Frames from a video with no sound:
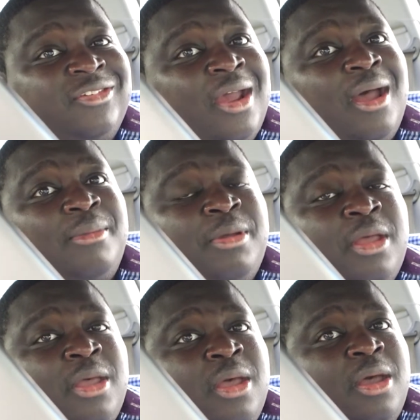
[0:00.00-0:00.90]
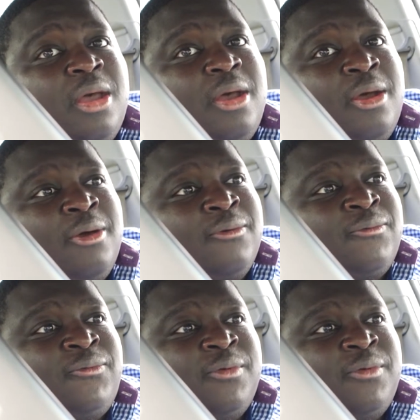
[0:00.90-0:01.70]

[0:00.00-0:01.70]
job of